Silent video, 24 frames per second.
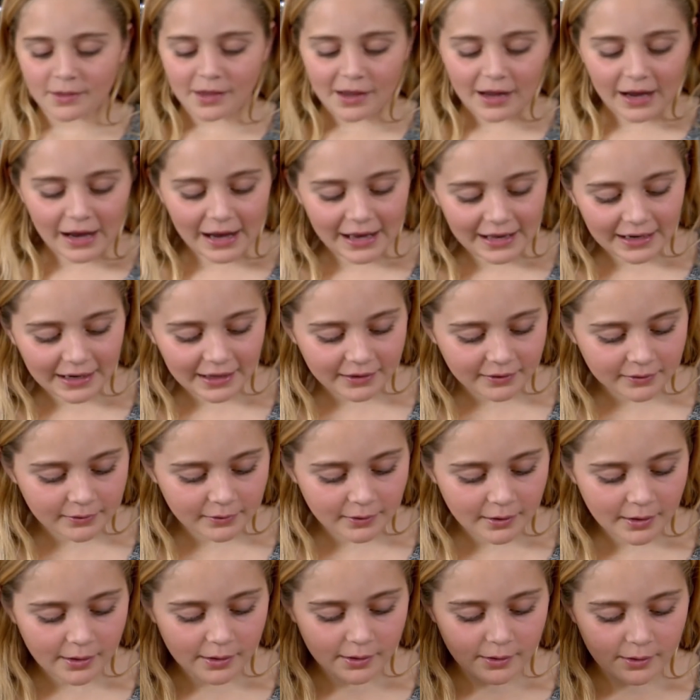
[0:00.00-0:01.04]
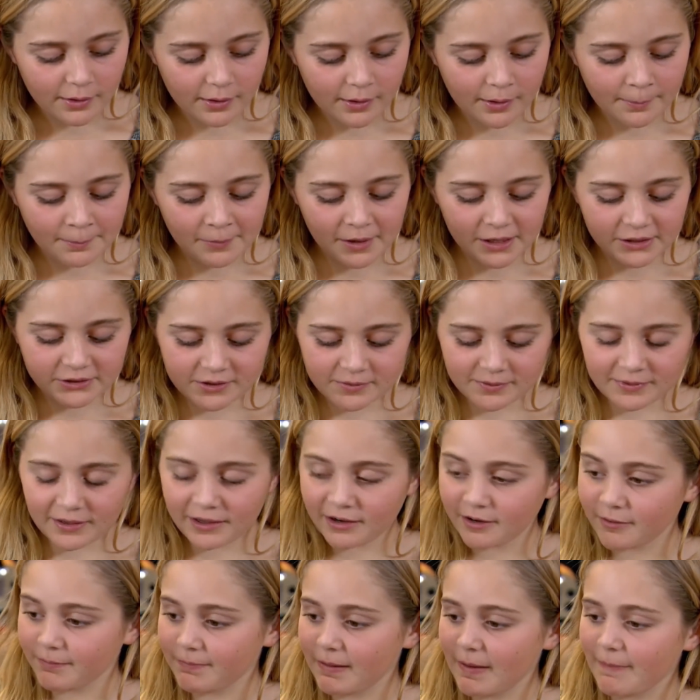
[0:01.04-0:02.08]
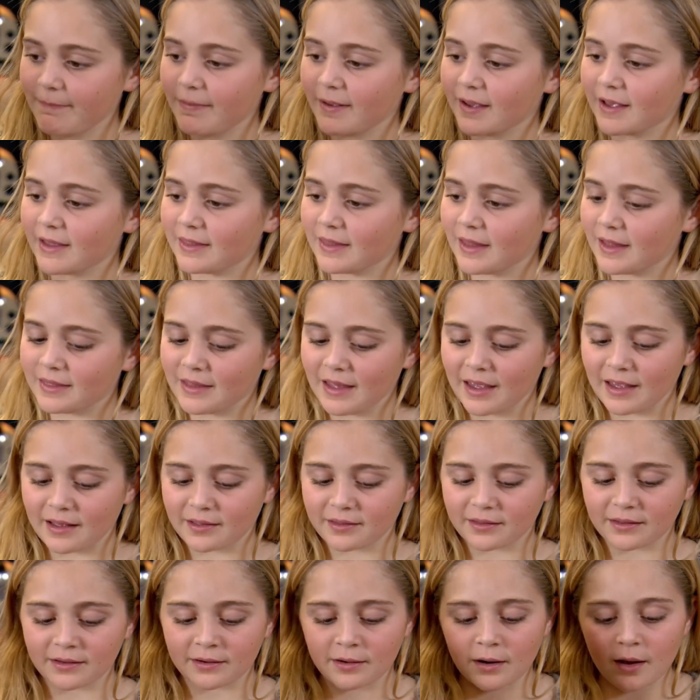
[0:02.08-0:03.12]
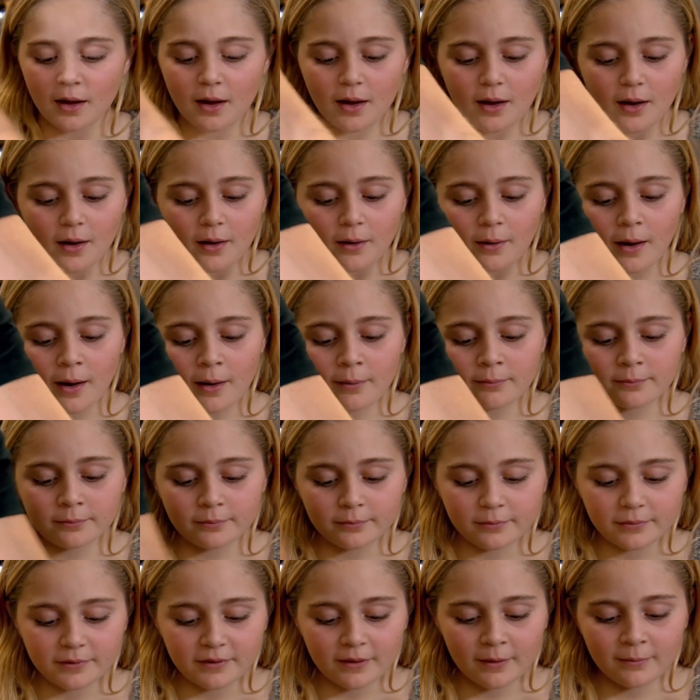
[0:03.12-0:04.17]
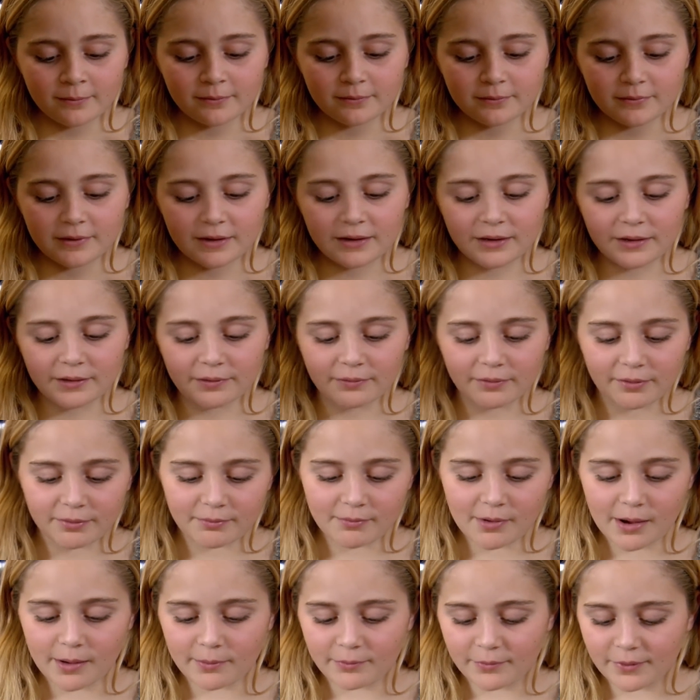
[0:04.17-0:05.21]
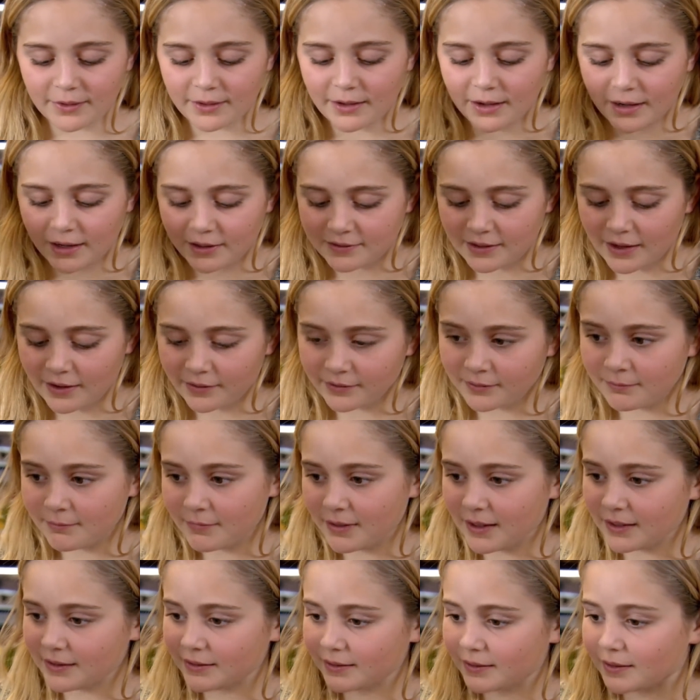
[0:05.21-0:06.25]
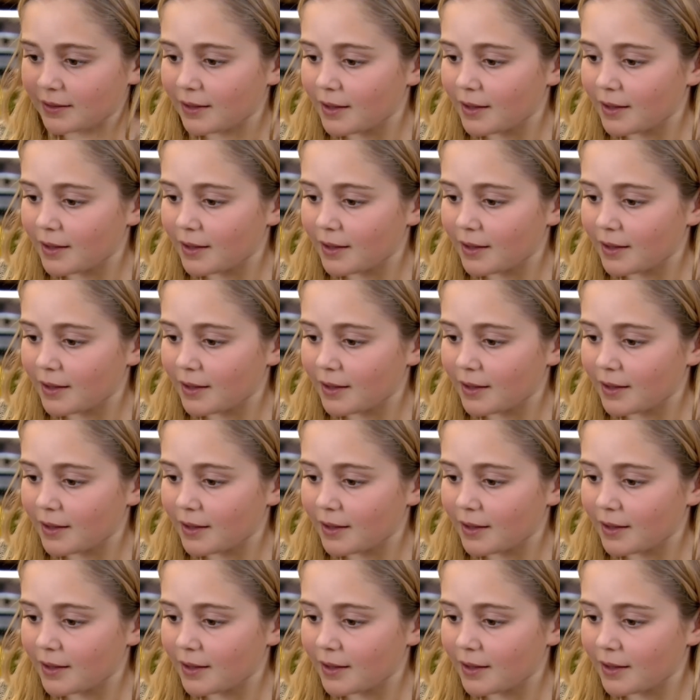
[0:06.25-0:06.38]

I like mushrooms that are a bit bigger than this, and um, some dinners with Mum, we cut out the middle,